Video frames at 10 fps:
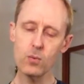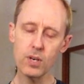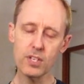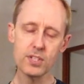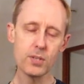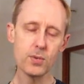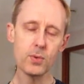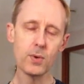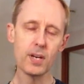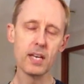wanted
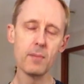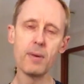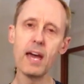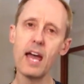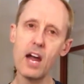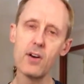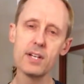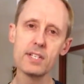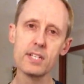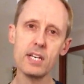to compare
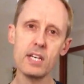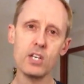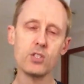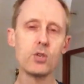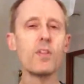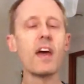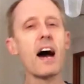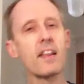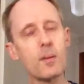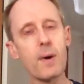it to the
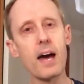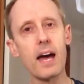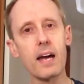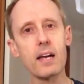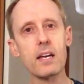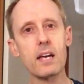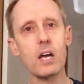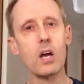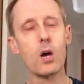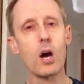other bag,
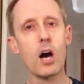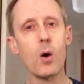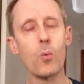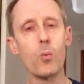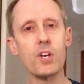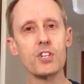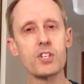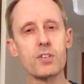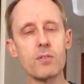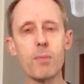
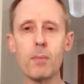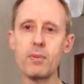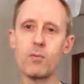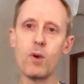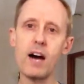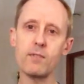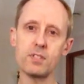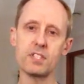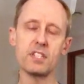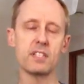which probably
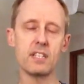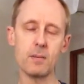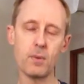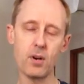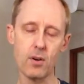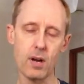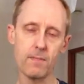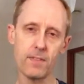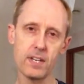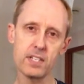rivals this in the monogram
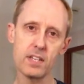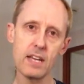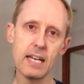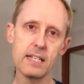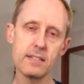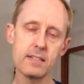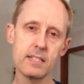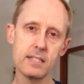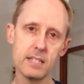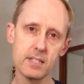finish, and that is the
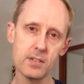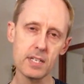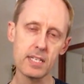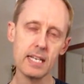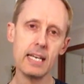District